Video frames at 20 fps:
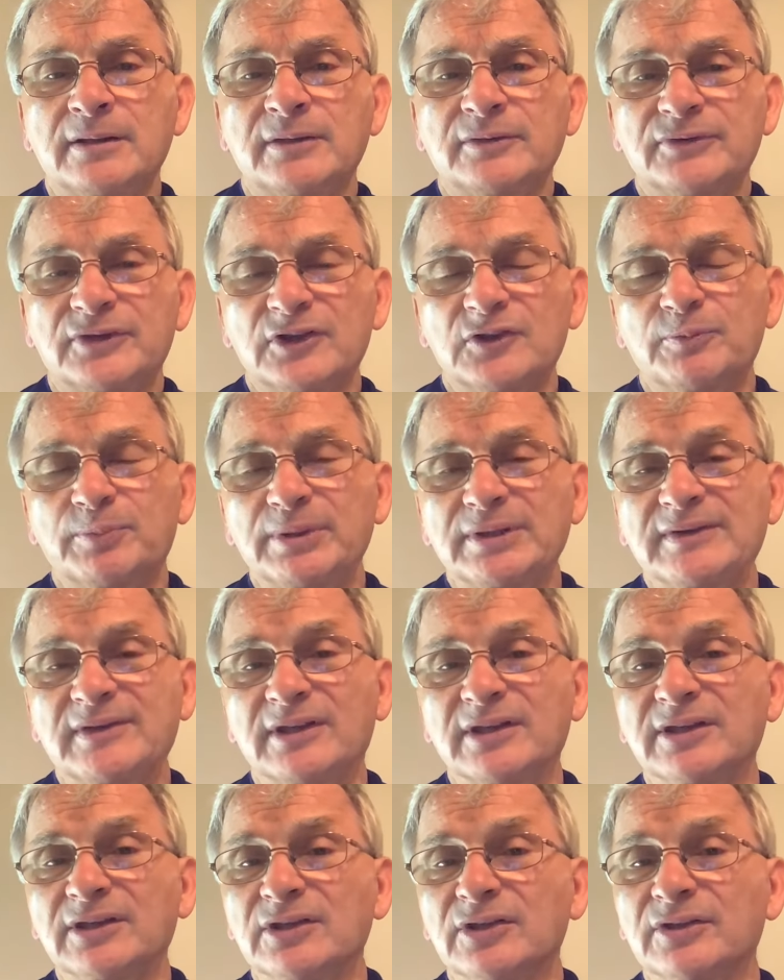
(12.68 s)
This
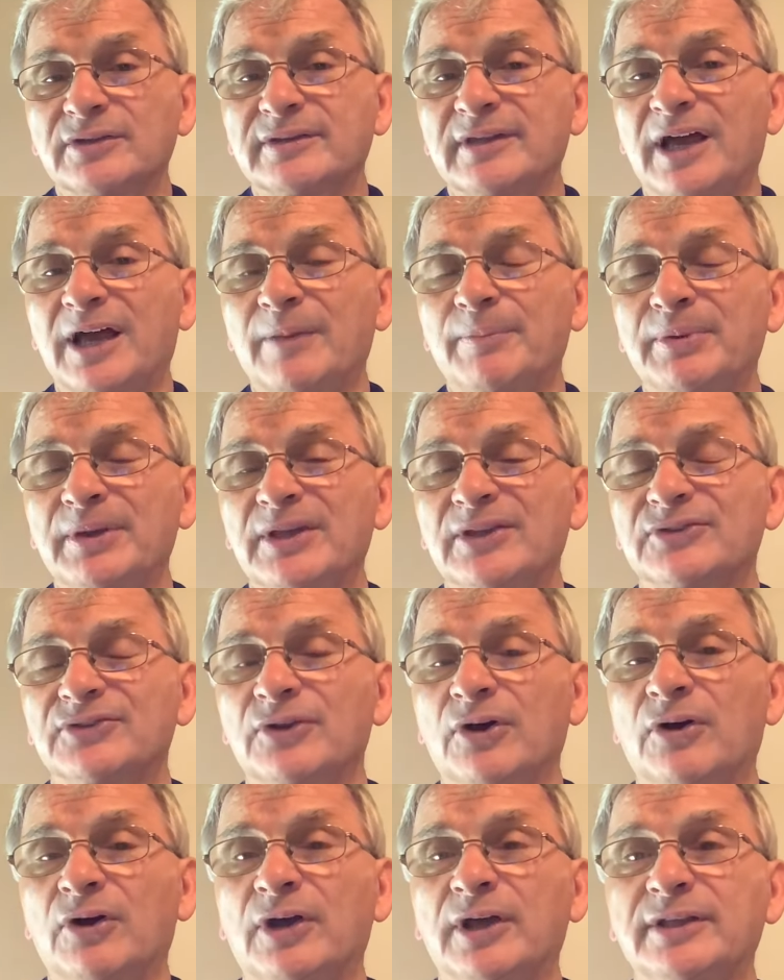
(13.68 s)
particular topic is
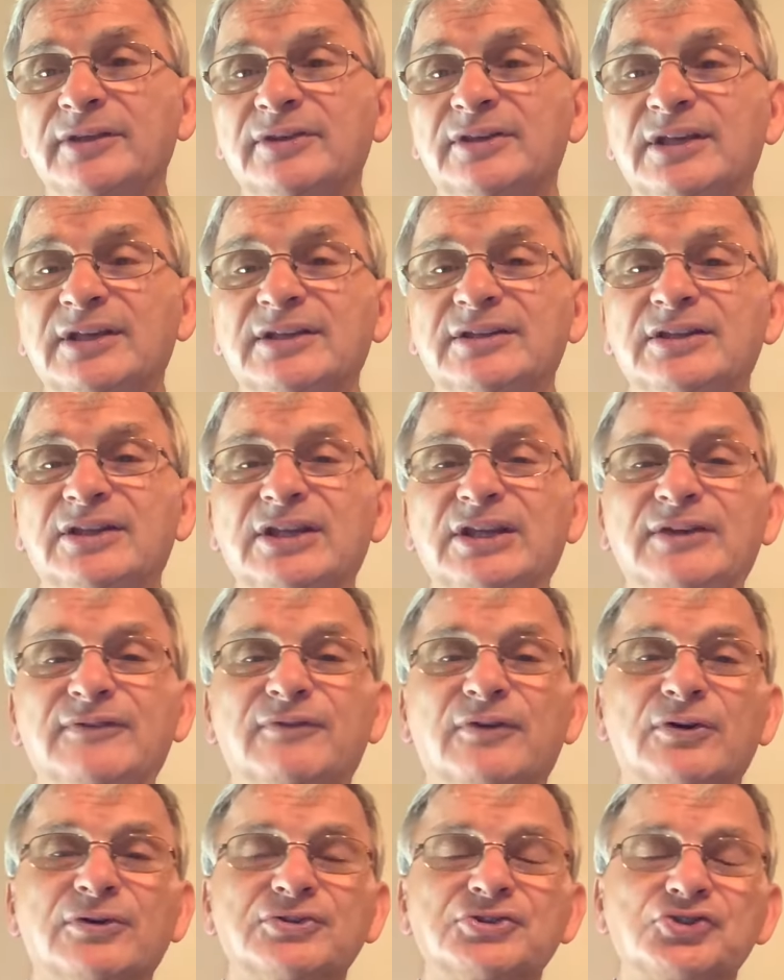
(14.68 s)
on the
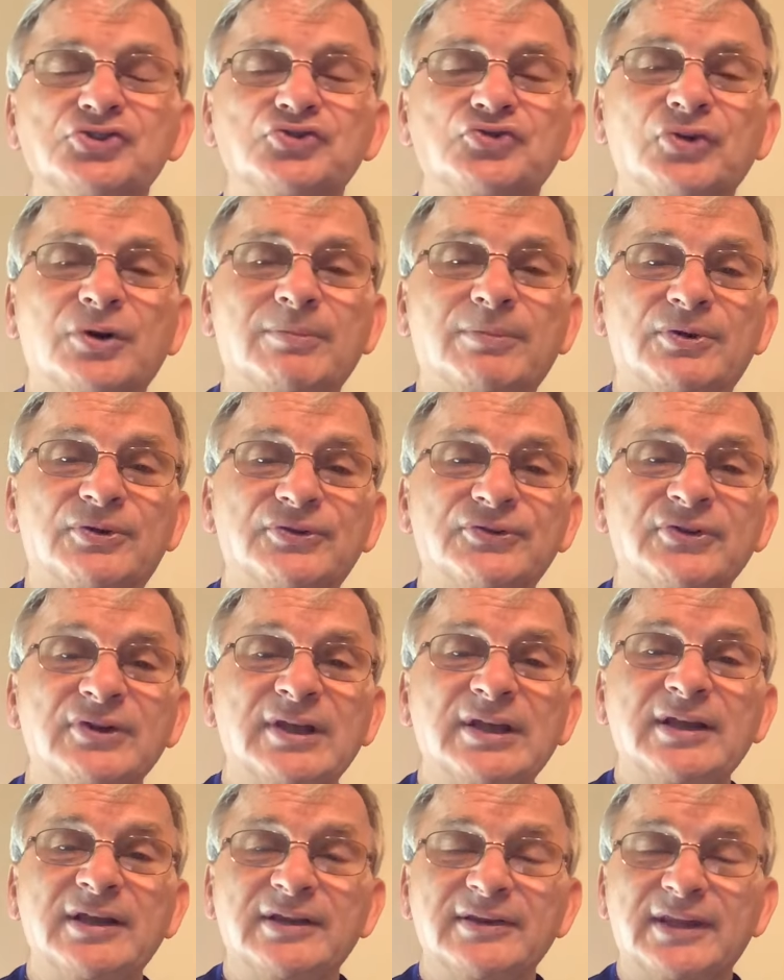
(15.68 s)
diverse troubles
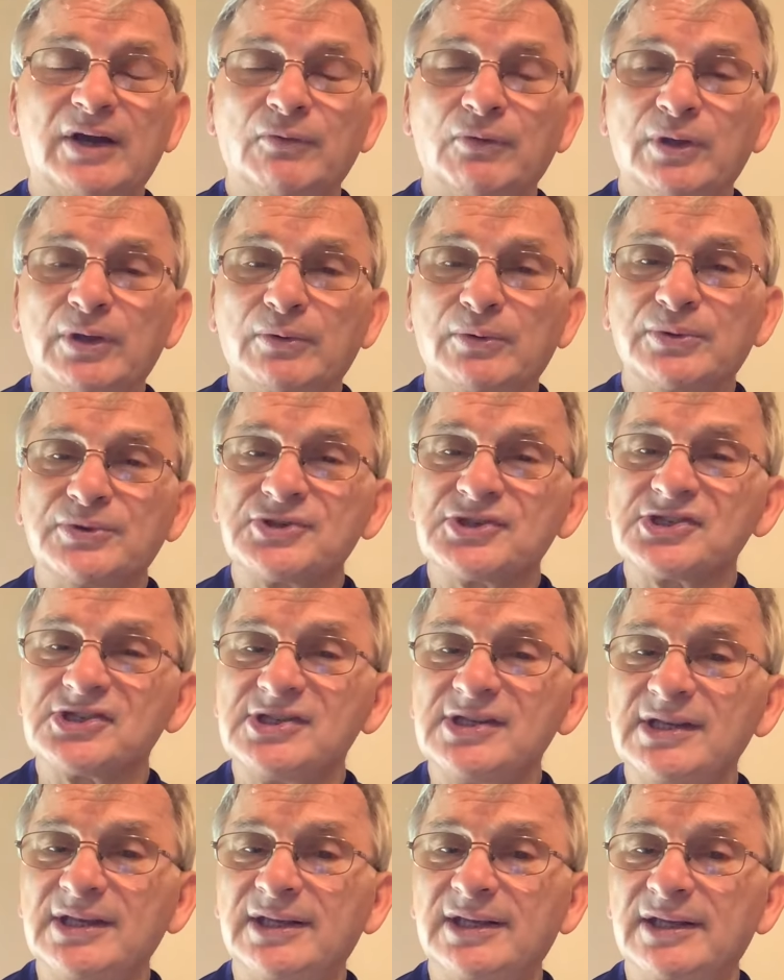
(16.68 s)
that we will
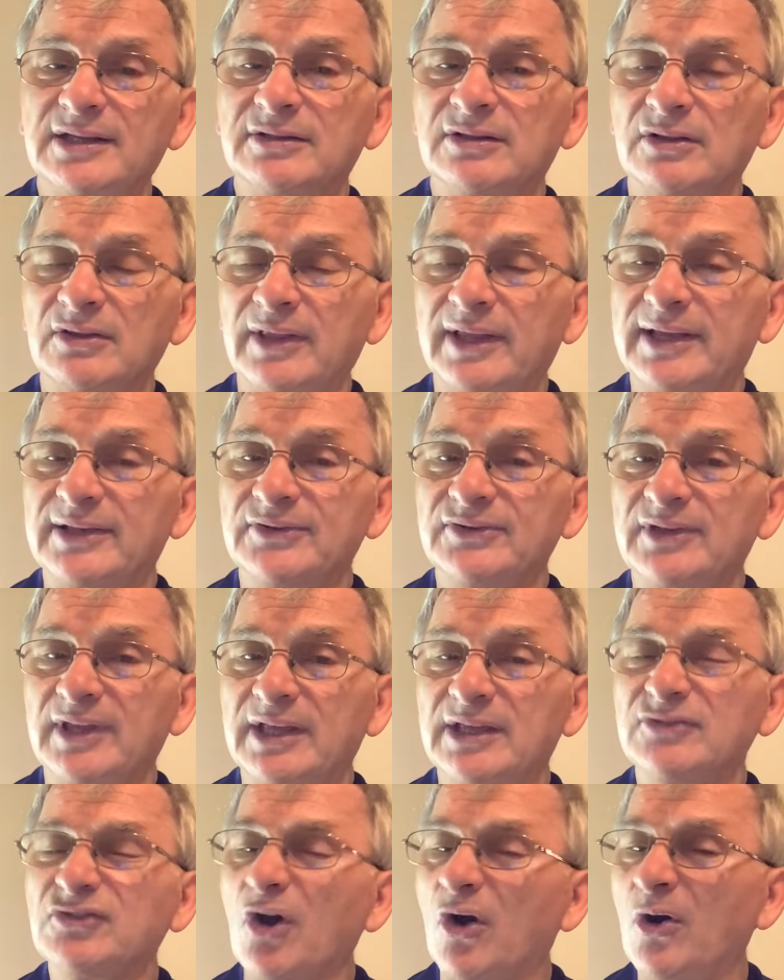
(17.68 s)
see in the last
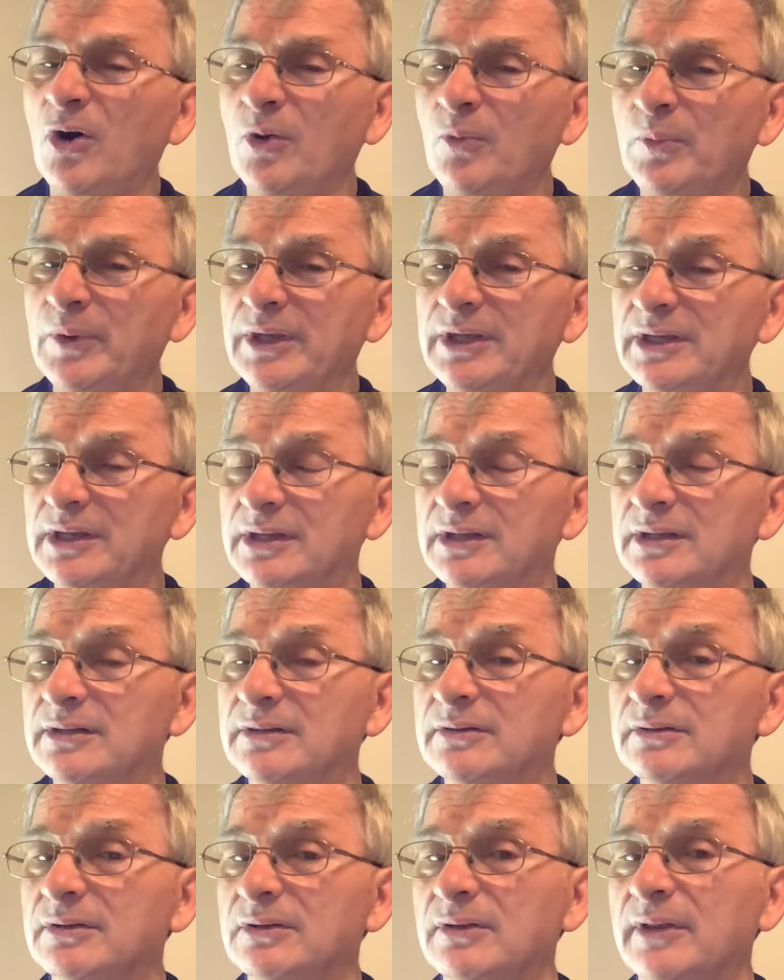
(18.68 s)
days. Are we
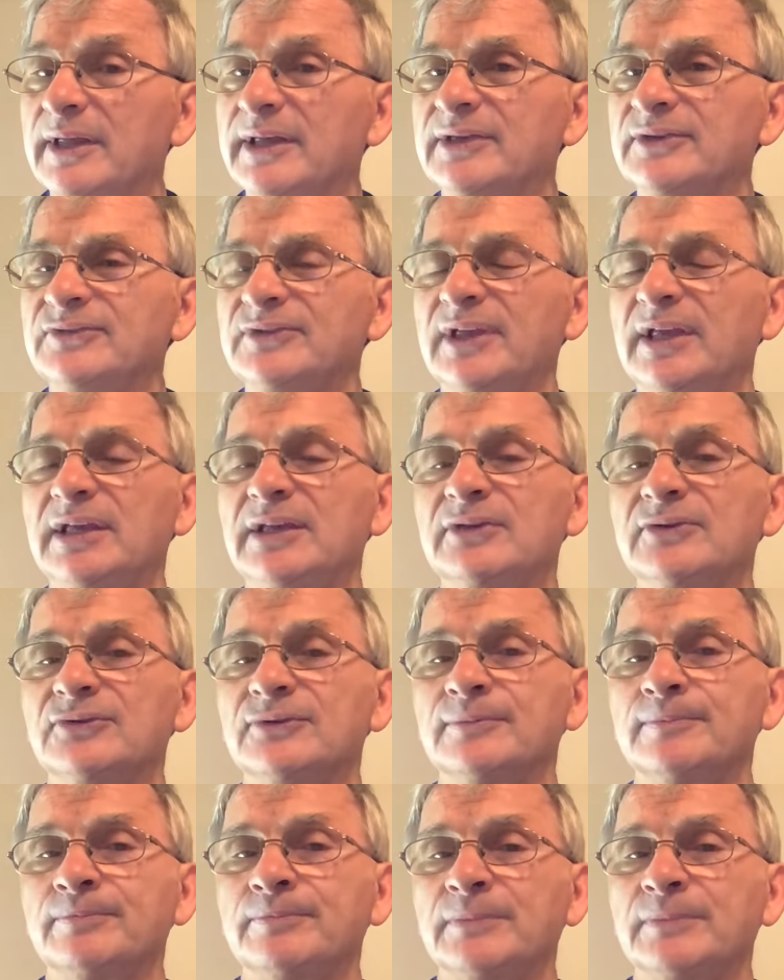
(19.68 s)
in the last days?